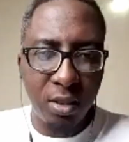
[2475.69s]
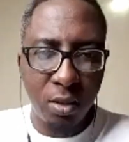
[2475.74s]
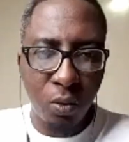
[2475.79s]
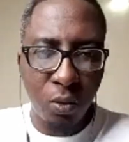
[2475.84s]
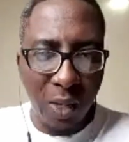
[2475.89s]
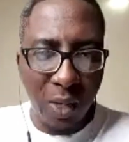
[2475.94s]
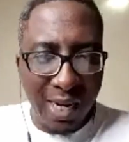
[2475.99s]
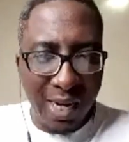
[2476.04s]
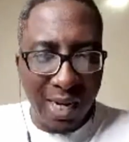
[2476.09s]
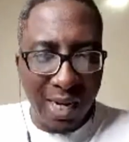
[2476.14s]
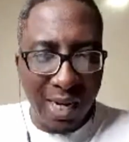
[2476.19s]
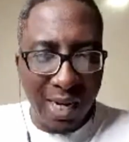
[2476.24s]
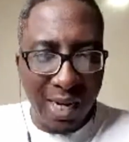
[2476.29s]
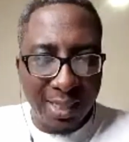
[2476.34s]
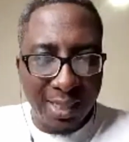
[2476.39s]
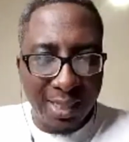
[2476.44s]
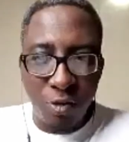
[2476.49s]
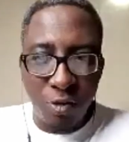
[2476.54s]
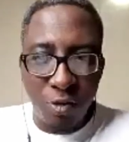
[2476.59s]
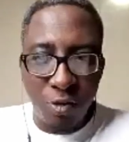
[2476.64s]
When they are setting up
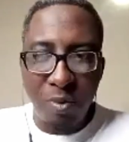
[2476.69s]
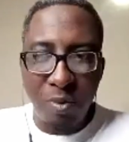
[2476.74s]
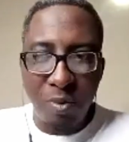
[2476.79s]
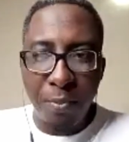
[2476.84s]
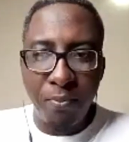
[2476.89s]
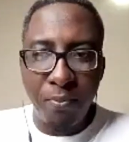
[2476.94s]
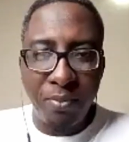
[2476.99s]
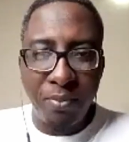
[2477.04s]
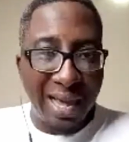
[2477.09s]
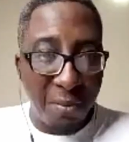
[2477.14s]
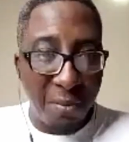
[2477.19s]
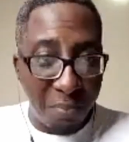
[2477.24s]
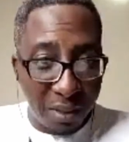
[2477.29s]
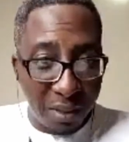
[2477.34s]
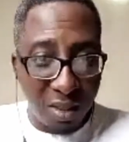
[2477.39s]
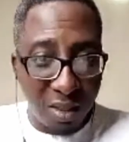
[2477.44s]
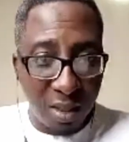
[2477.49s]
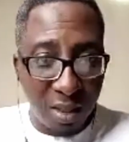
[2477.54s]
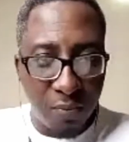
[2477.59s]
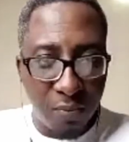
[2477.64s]
their business,
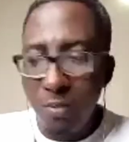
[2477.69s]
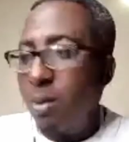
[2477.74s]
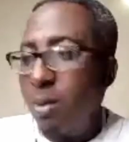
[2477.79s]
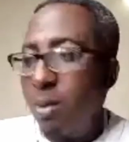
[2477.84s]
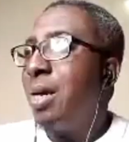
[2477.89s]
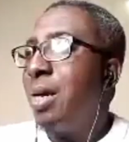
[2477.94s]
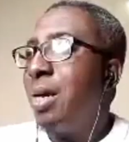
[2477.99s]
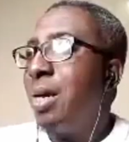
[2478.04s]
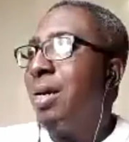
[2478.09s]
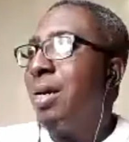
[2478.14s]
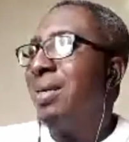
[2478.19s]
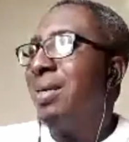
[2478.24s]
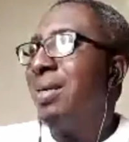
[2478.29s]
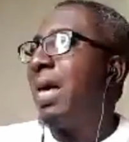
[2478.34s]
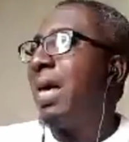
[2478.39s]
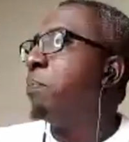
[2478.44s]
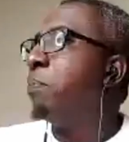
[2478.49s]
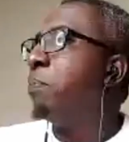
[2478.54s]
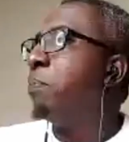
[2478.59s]
their biggest